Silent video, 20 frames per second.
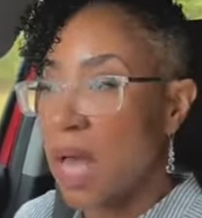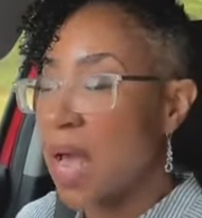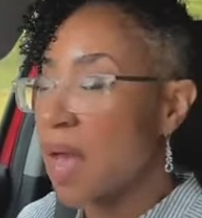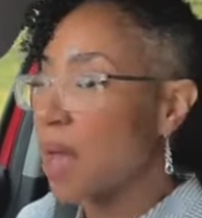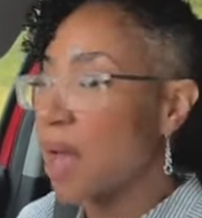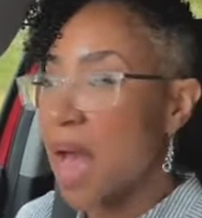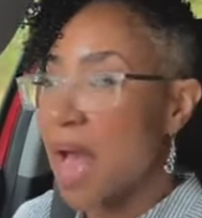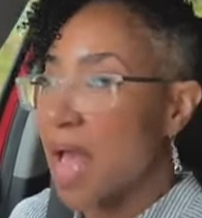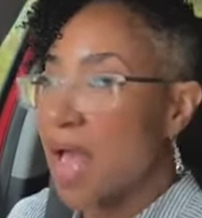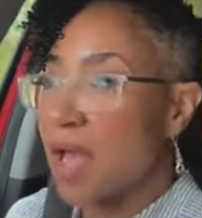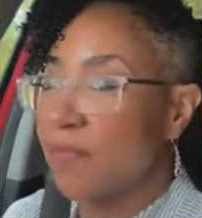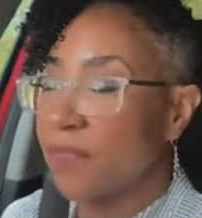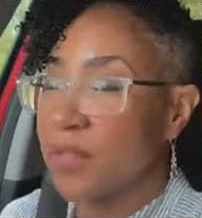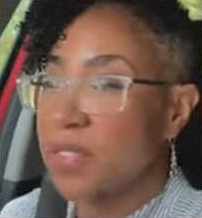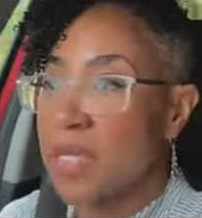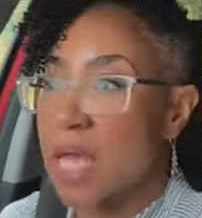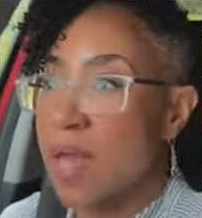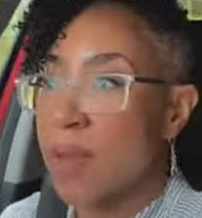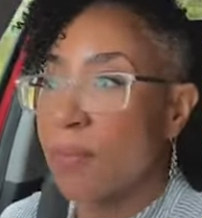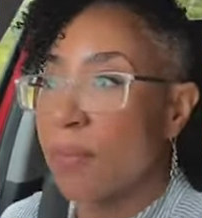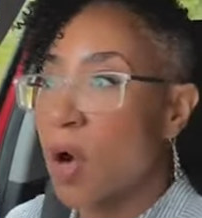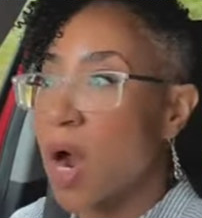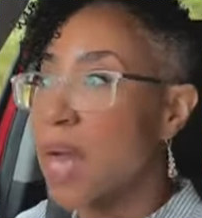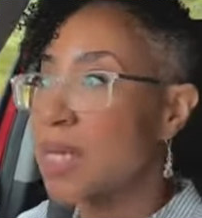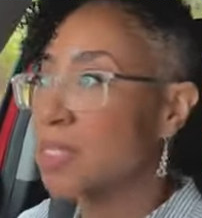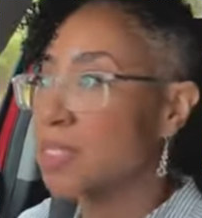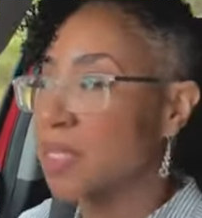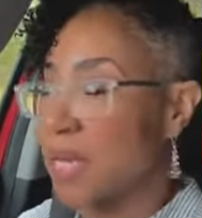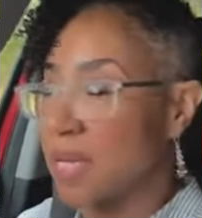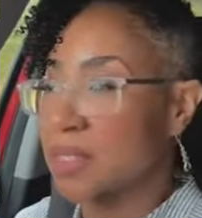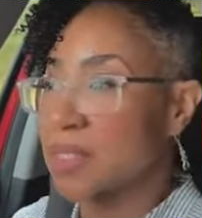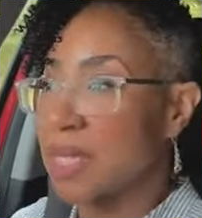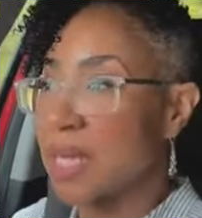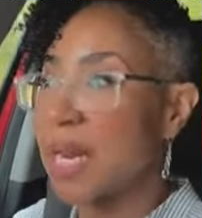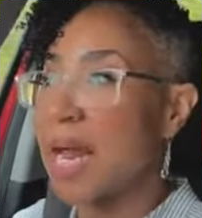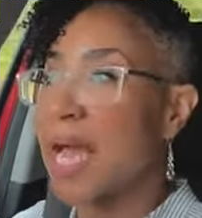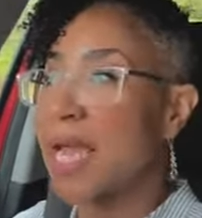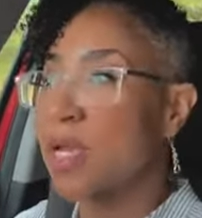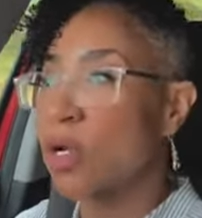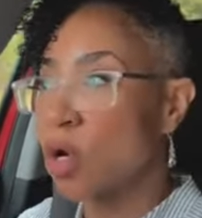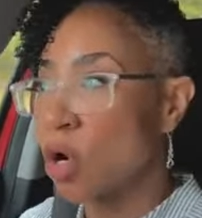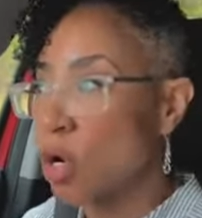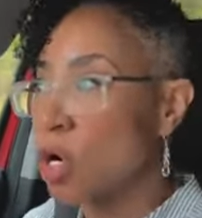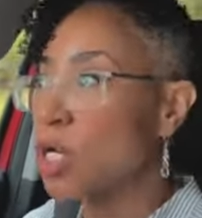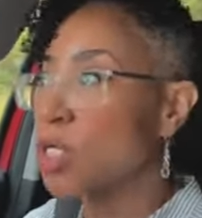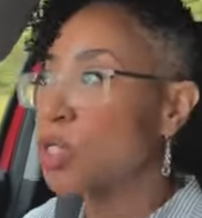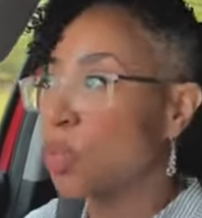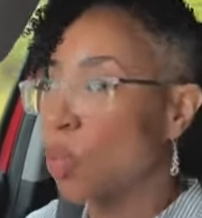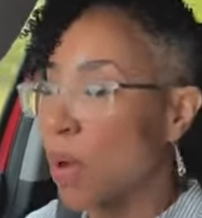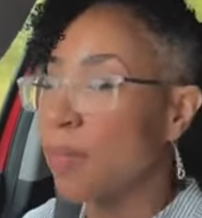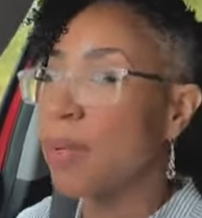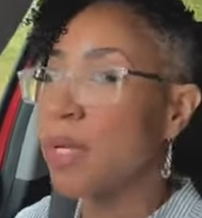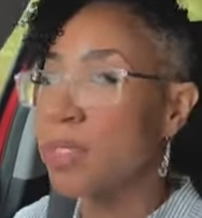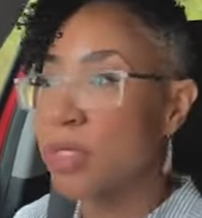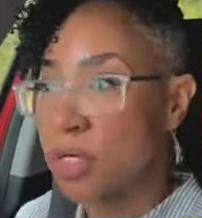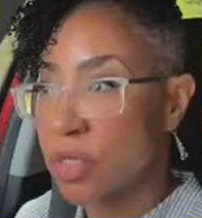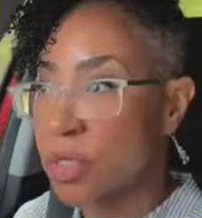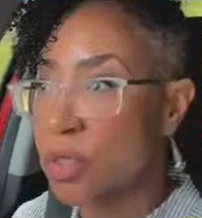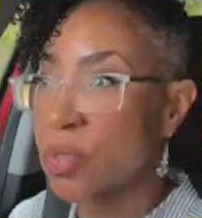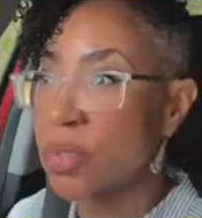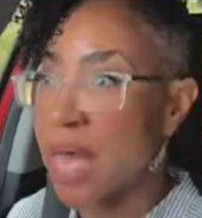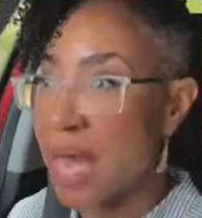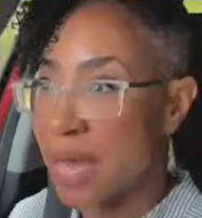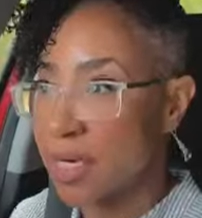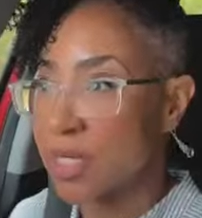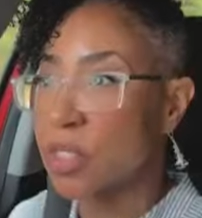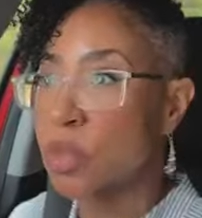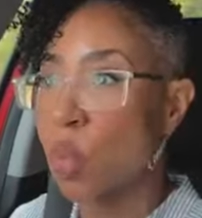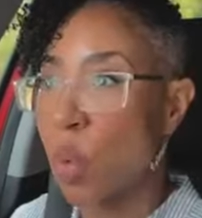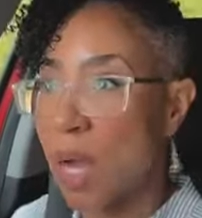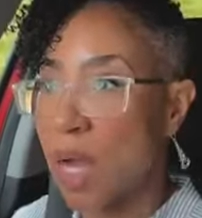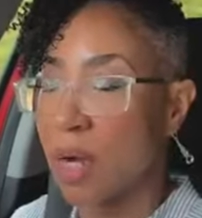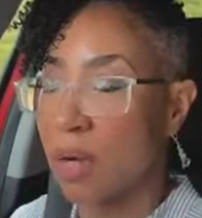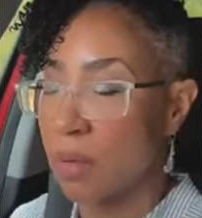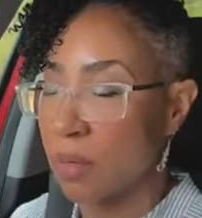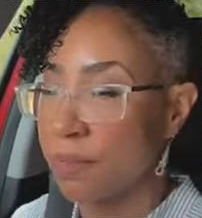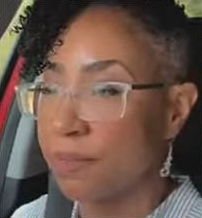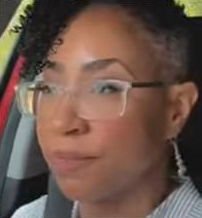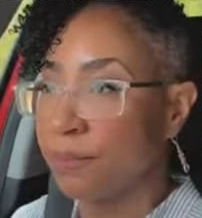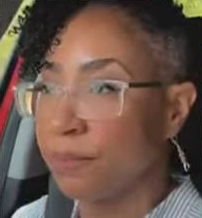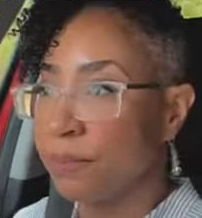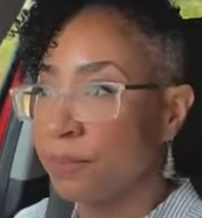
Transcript: I have the same process, and I encourage women to do that as well.